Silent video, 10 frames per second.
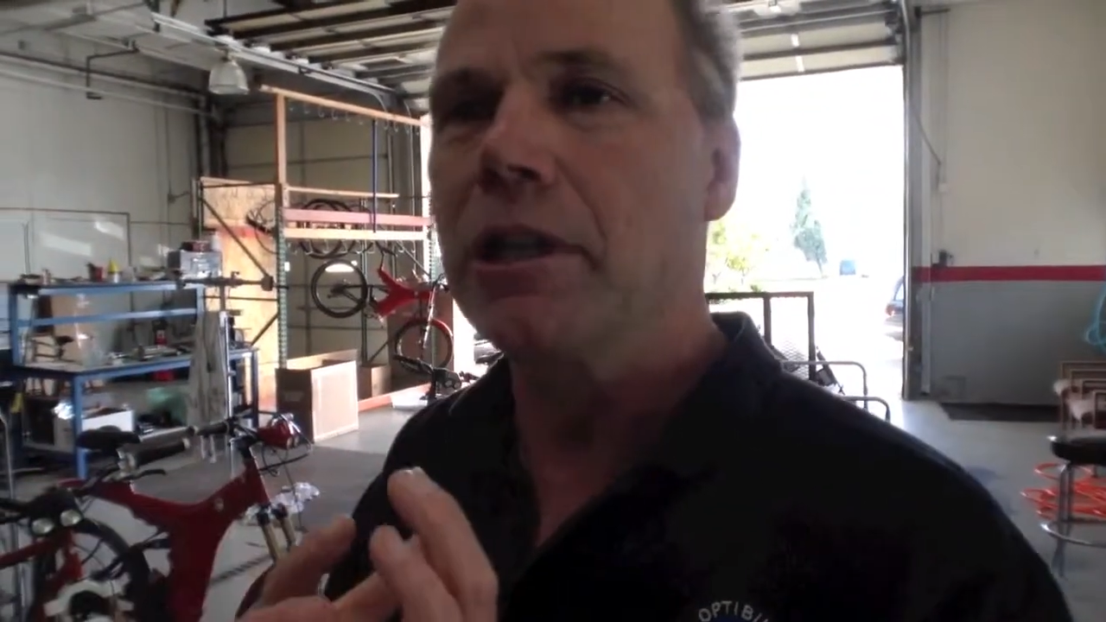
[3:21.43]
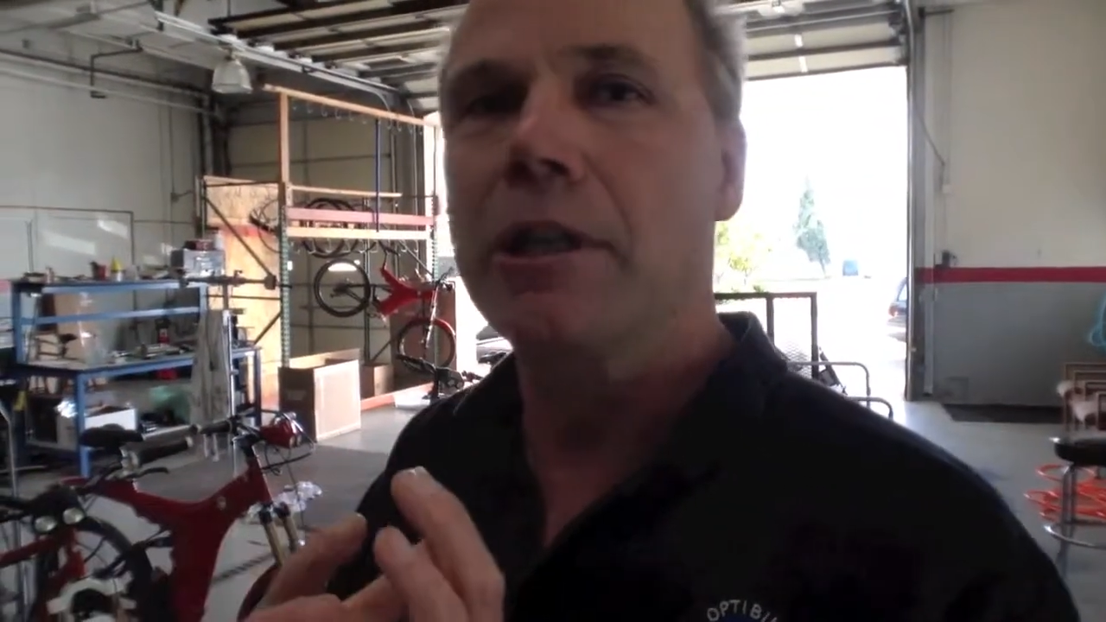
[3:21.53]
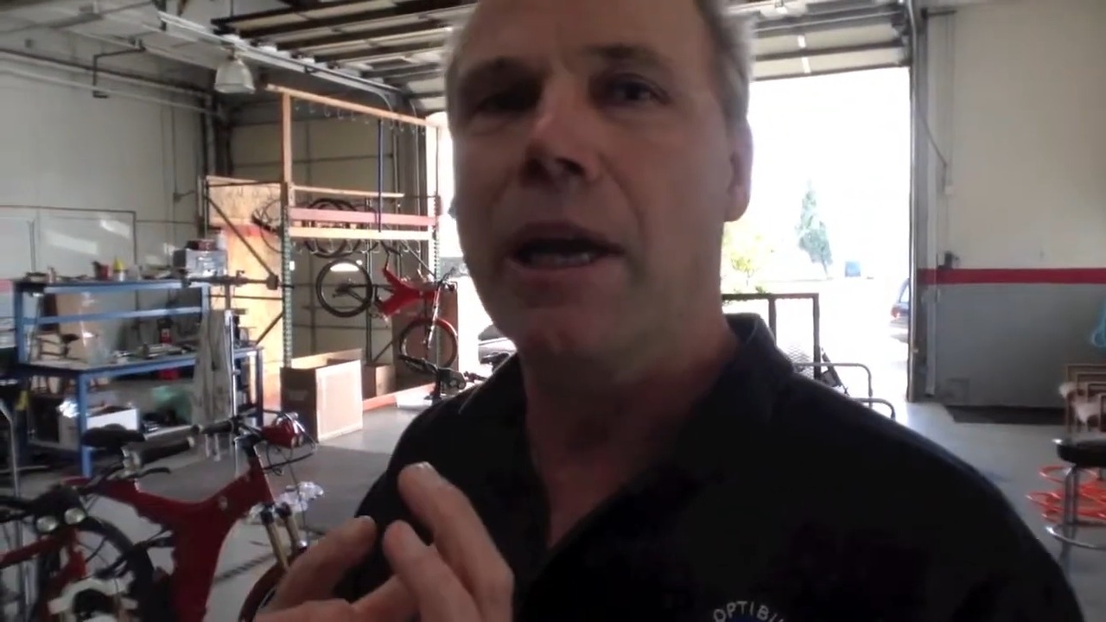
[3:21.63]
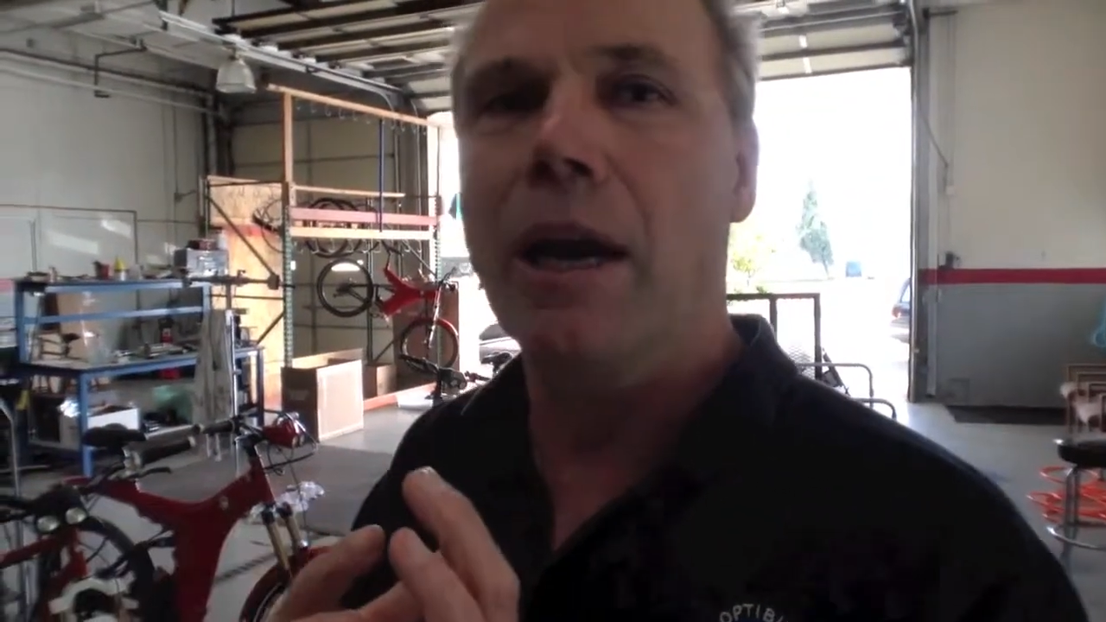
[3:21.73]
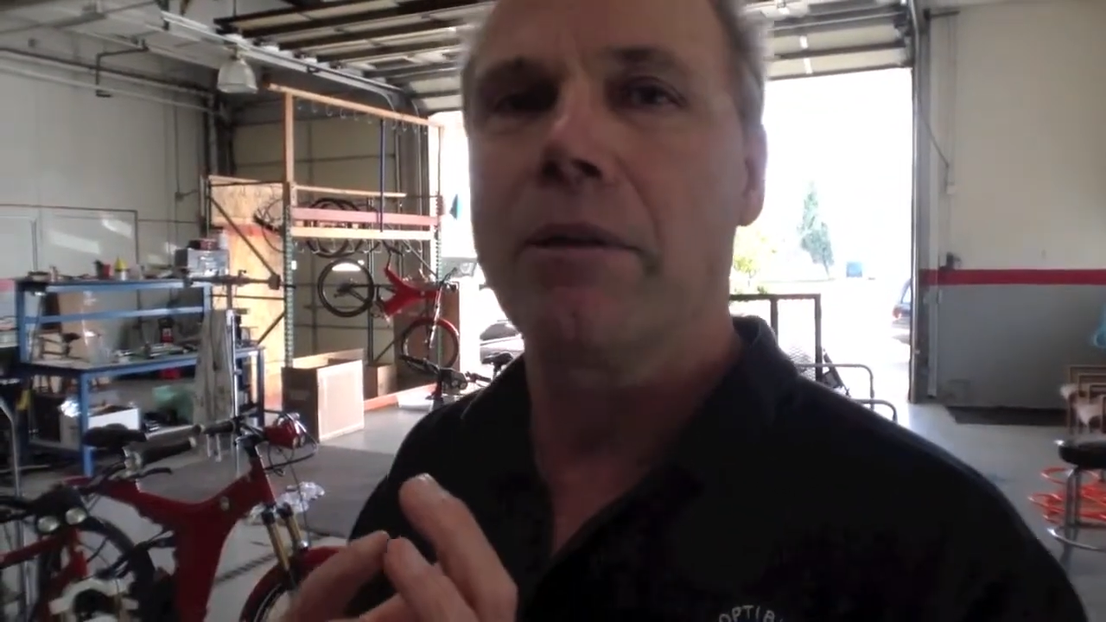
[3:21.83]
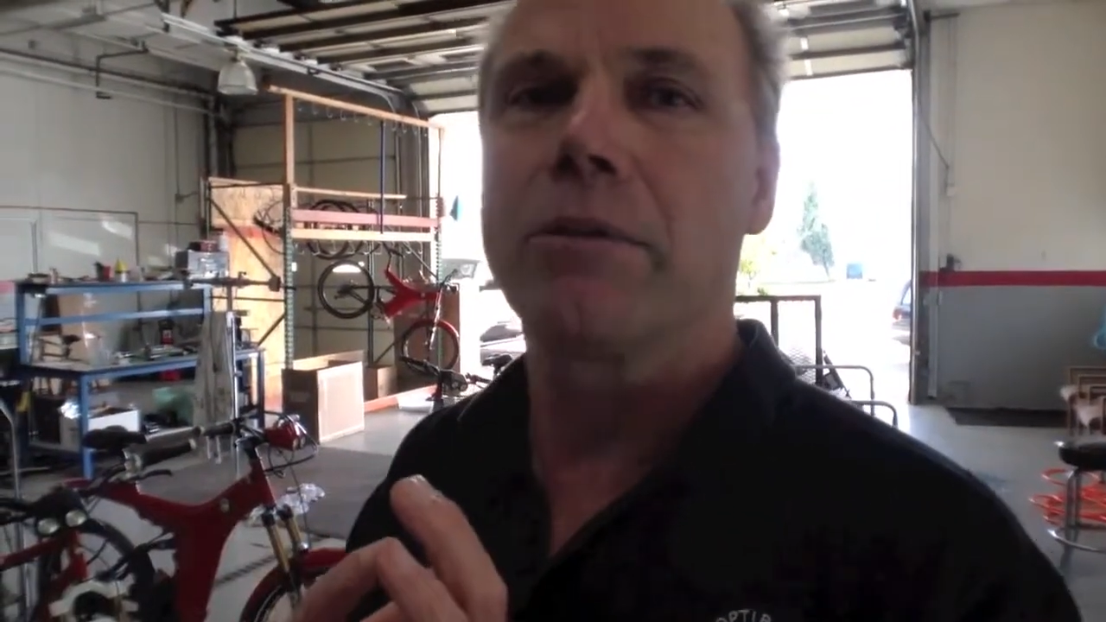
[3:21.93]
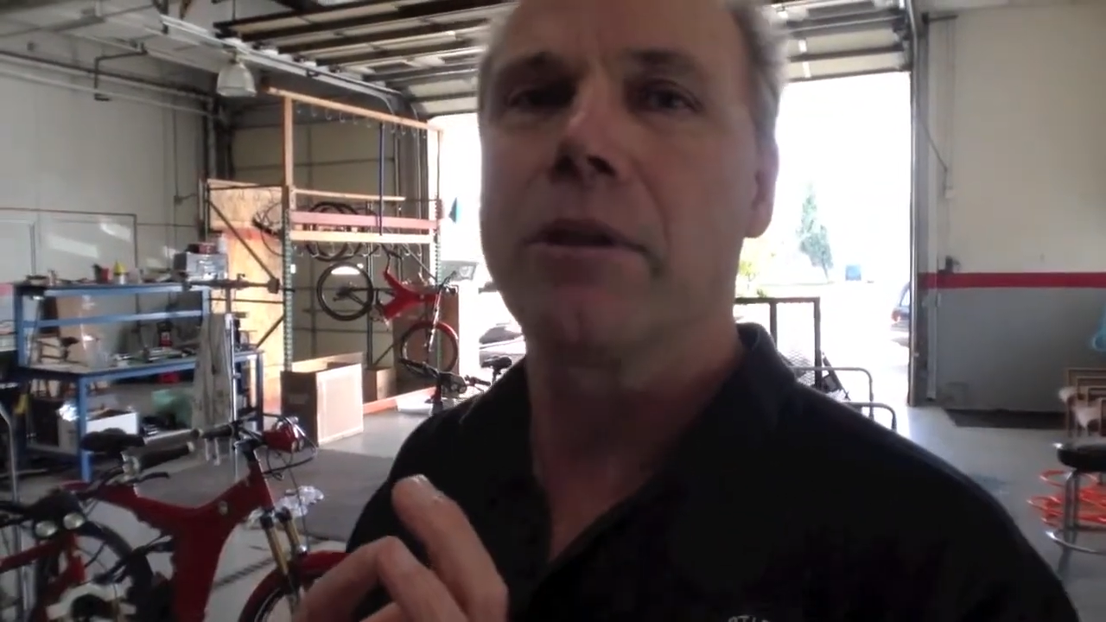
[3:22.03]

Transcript: it down